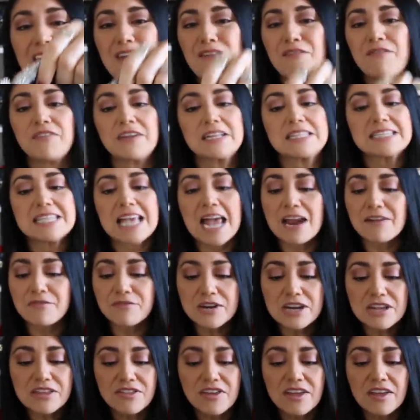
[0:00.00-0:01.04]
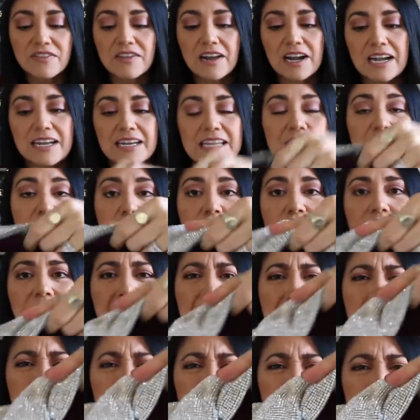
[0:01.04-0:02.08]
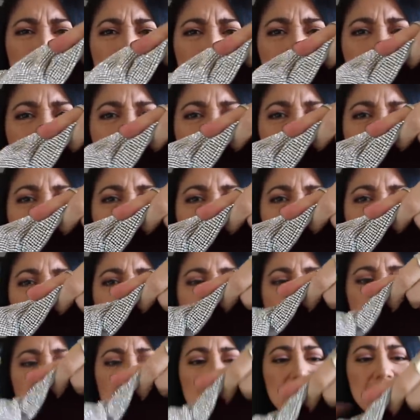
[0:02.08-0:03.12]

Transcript: It fits everything that I need. Look at how spacious that is.